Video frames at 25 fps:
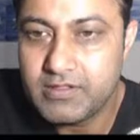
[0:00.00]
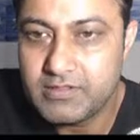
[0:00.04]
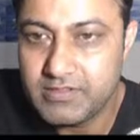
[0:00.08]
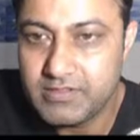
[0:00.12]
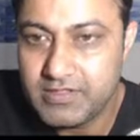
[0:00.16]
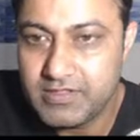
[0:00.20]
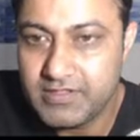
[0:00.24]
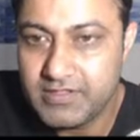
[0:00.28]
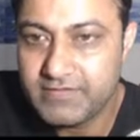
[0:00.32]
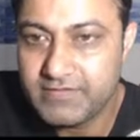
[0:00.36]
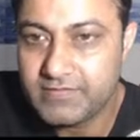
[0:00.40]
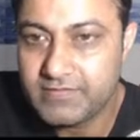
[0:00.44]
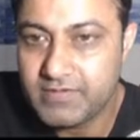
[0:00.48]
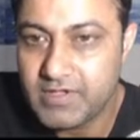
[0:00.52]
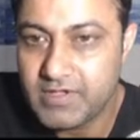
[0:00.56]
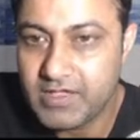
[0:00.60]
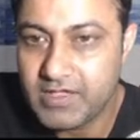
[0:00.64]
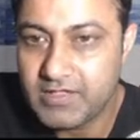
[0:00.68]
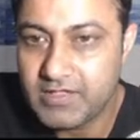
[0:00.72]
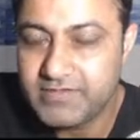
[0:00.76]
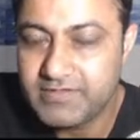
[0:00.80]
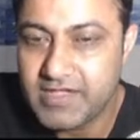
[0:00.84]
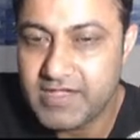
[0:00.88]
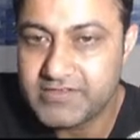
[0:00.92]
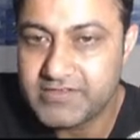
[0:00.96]
this
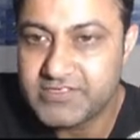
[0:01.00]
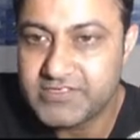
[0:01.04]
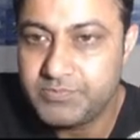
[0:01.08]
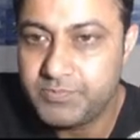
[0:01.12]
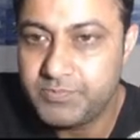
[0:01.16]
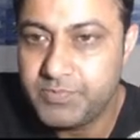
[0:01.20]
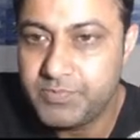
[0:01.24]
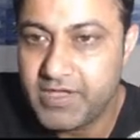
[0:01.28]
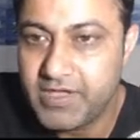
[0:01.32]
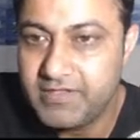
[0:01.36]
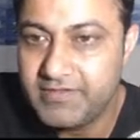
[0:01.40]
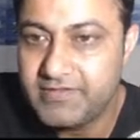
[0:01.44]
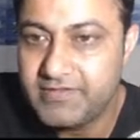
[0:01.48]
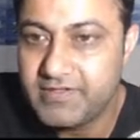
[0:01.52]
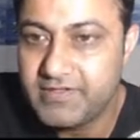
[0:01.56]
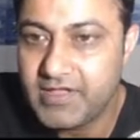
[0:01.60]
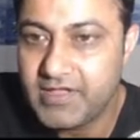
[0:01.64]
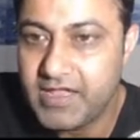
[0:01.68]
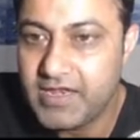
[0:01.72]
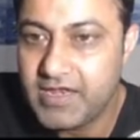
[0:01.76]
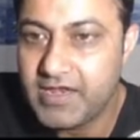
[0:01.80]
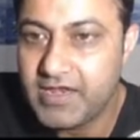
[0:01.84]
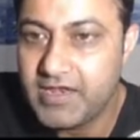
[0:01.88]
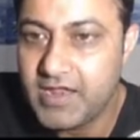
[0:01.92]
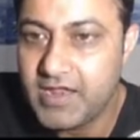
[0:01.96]
section page,
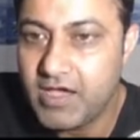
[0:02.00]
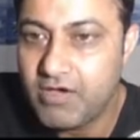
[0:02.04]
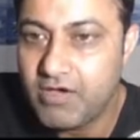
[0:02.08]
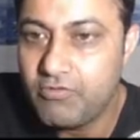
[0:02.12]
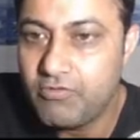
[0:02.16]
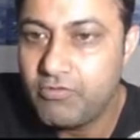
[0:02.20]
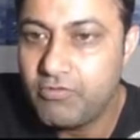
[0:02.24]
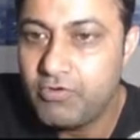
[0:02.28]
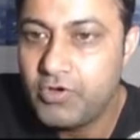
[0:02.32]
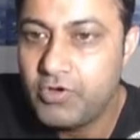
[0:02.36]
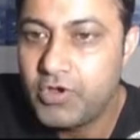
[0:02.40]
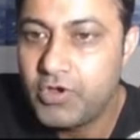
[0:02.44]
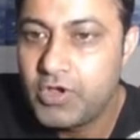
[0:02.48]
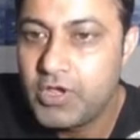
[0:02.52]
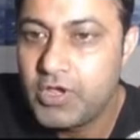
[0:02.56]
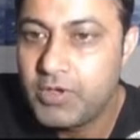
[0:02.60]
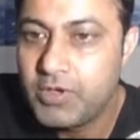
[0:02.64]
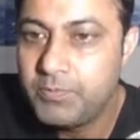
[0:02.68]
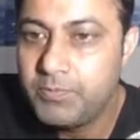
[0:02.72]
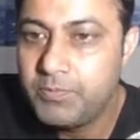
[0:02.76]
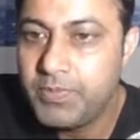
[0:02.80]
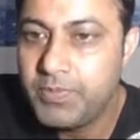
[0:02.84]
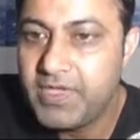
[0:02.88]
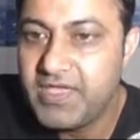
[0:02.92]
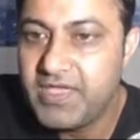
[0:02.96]
and now
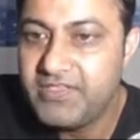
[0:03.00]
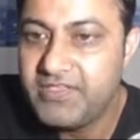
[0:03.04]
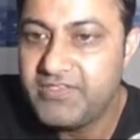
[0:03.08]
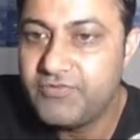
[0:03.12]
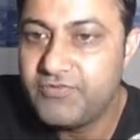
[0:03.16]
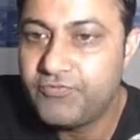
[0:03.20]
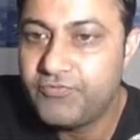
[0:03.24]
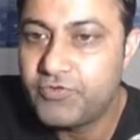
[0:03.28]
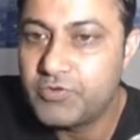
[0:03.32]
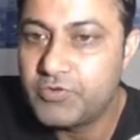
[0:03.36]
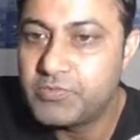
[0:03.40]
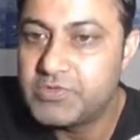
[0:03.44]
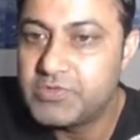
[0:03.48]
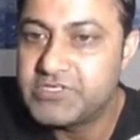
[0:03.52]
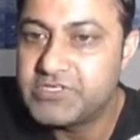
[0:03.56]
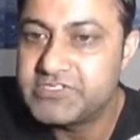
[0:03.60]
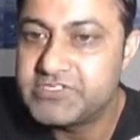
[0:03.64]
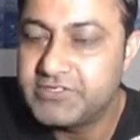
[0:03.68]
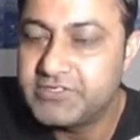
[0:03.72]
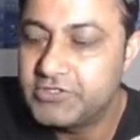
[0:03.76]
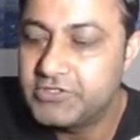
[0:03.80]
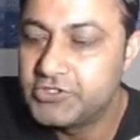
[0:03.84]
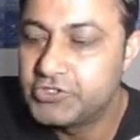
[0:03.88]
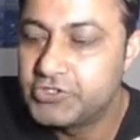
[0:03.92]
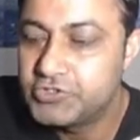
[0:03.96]
page
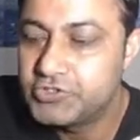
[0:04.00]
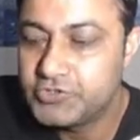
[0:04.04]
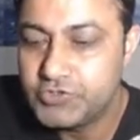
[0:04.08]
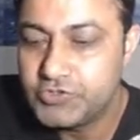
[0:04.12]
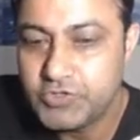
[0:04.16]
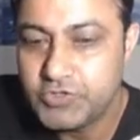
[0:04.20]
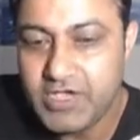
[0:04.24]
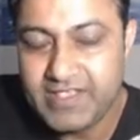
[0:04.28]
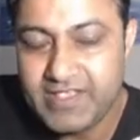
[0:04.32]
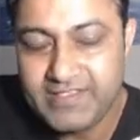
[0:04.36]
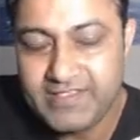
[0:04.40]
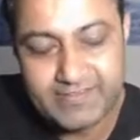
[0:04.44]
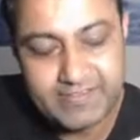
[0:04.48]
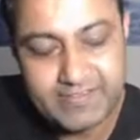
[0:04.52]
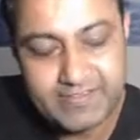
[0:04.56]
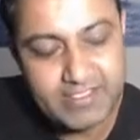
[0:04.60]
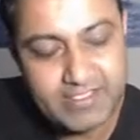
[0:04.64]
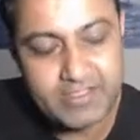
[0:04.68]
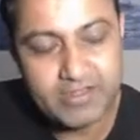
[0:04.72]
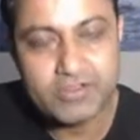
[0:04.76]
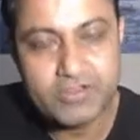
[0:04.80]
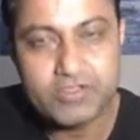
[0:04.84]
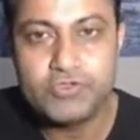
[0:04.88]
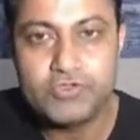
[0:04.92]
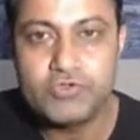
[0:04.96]
information. So guys,
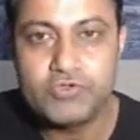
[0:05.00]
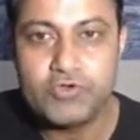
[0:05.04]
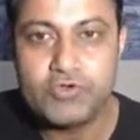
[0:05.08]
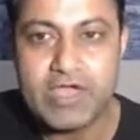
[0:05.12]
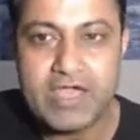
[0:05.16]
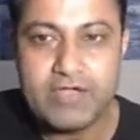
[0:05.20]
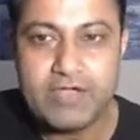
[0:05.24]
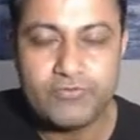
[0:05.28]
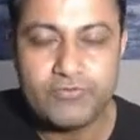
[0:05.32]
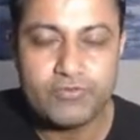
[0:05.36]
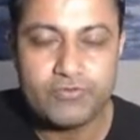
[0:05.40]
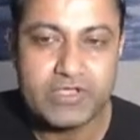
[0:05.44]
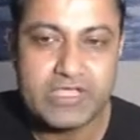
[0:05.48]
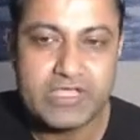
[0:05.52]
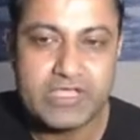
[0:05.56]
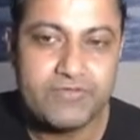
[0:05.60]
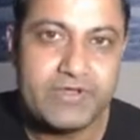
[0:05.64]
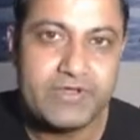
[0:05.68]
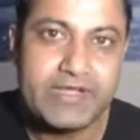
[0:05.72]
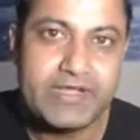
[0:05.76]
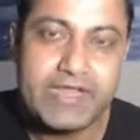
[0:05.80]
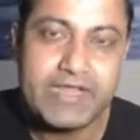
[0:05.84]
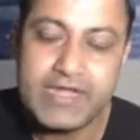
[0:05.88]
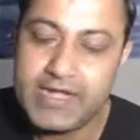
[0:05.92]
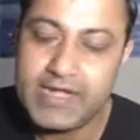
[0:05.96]
here you have to
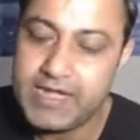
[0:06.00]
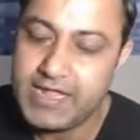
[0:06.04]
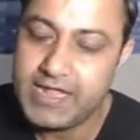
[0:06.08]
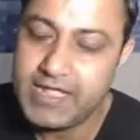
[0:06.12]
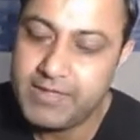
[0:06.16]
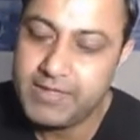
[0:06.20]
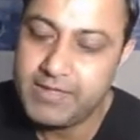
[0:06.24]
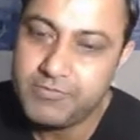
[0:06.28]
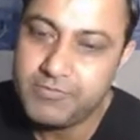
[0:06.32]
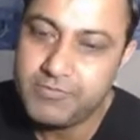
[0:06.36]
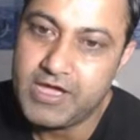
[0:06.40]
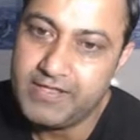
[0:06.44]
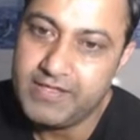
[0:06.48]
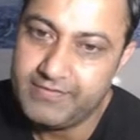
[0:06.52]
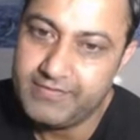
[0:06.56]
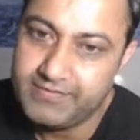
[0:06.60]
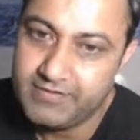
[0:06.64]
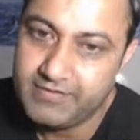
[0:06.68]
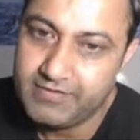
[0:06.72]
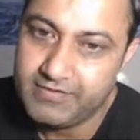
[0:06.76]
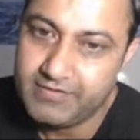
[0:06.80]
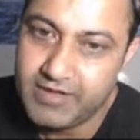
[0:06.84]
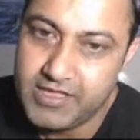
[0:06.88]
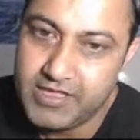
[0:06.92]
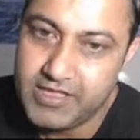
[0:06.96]
give it a name,
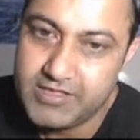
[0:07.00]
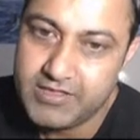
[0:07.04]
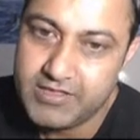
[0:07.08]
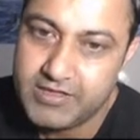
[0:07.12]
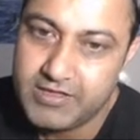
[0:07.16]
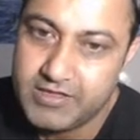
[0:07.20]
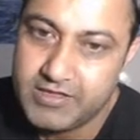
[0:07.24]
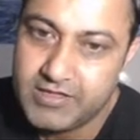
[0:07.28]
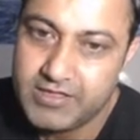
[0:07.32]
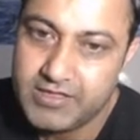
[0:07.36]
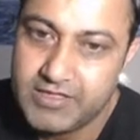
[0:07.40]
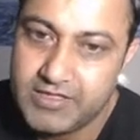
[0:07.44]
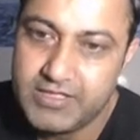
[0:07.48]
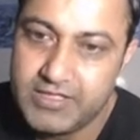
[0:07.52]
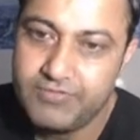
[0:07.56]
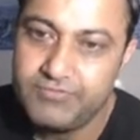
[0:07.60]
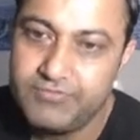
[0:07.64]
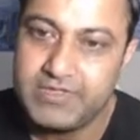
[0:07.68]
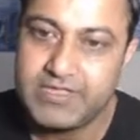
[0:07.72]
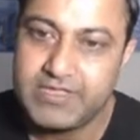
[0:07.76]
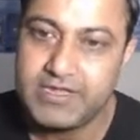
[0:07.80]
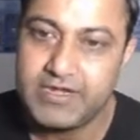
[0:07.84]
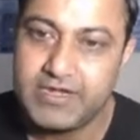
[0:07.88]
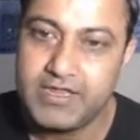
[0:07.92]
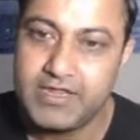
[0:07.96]
guys, right?
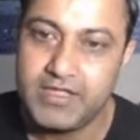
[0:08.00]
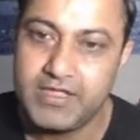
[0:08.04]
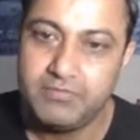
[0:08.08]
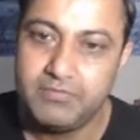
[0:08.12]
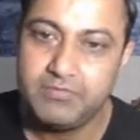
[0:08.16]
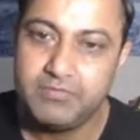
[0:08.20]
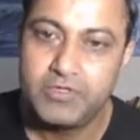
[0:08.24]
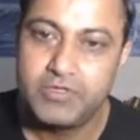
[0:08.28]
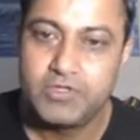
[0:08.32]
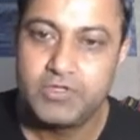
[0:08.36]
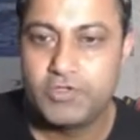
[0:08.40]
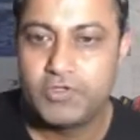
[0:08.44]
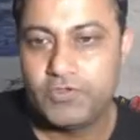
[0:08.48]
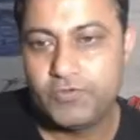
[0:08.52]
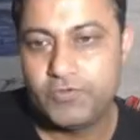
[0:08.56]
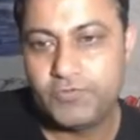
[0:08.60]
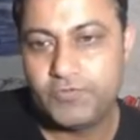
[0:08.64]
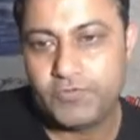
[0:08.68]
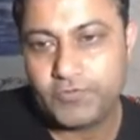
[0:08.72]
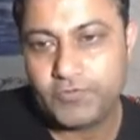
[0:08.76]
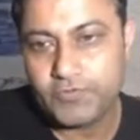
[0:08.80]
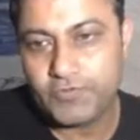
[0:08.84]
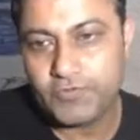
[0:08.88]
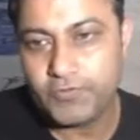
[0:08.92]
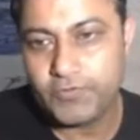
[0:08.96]
Give it a name.
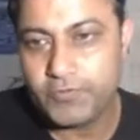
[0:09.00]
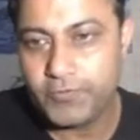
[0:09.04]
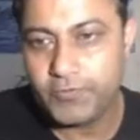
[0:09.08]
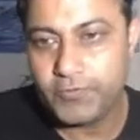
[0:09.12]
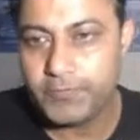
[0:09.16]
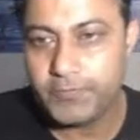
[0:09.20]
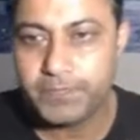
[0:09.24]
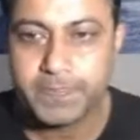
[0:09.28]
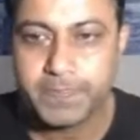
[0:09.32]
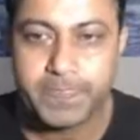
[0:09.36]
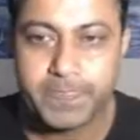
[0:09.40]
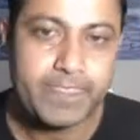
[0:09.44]
So